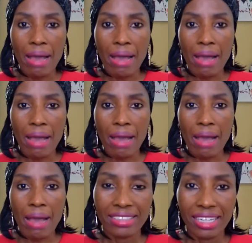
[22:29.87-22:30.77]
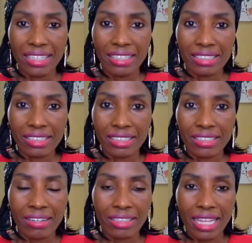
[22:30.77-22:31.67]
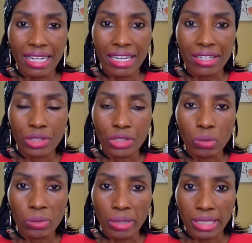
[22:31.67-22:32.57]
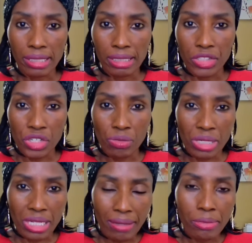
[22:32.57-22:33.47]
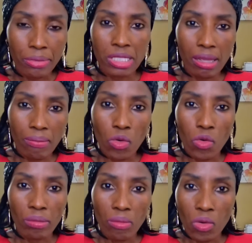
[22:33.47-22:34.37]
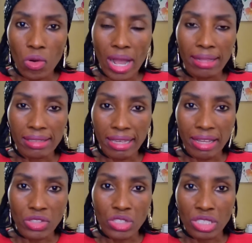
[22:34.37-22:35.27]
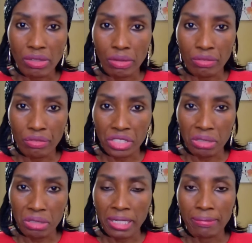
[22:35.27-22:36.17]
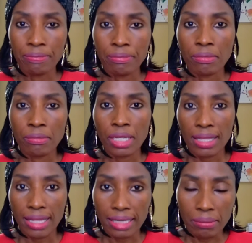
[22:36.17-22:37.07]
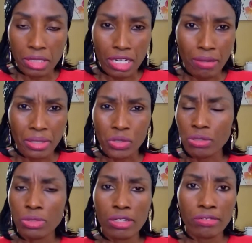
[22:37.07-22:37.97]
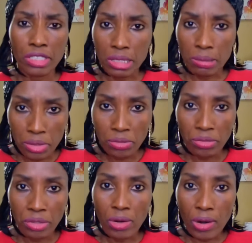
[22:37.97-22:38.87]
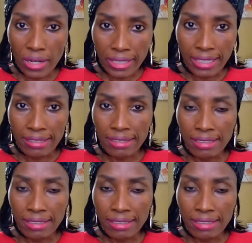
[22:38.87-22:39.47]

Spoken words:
and gotten that kind of global recognition? We keep seeing more and more allegations of infringement that keep coming, or some sort of dispute regarding